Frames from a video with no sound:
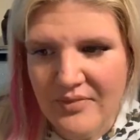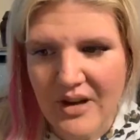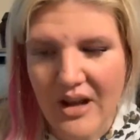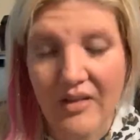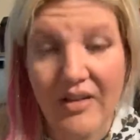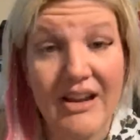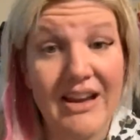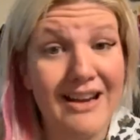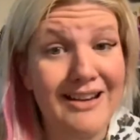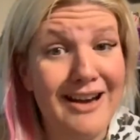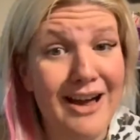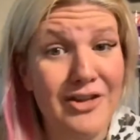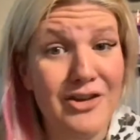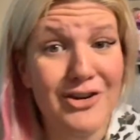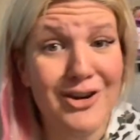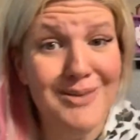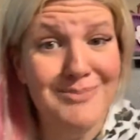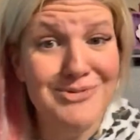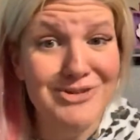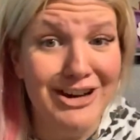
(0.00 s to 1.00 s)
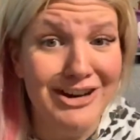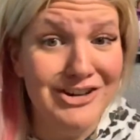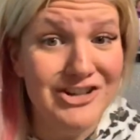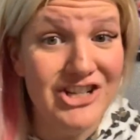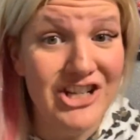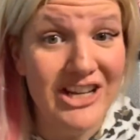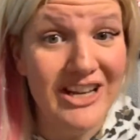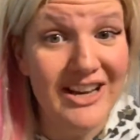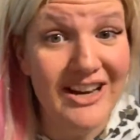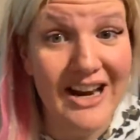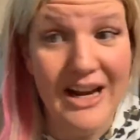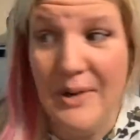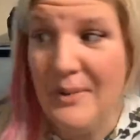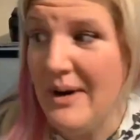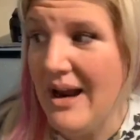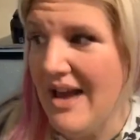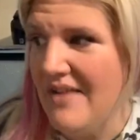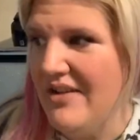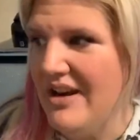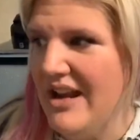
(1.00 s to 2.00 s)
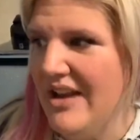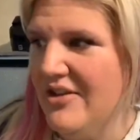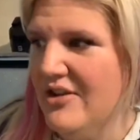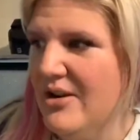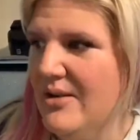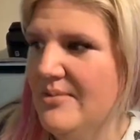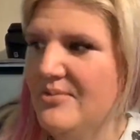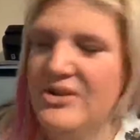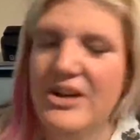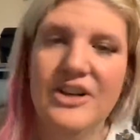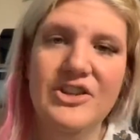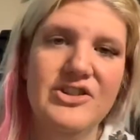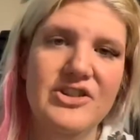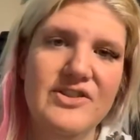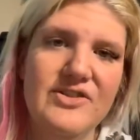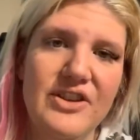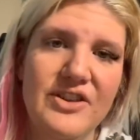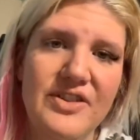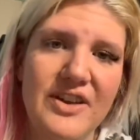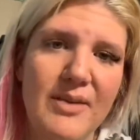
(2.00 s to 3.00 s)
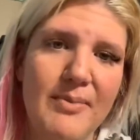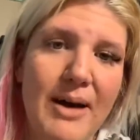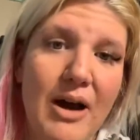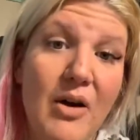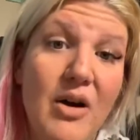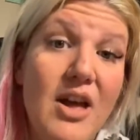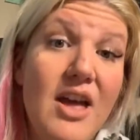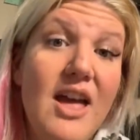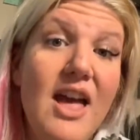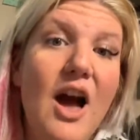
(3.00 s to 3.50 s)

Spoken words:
Another objection? Anyone have any other objections you can think about?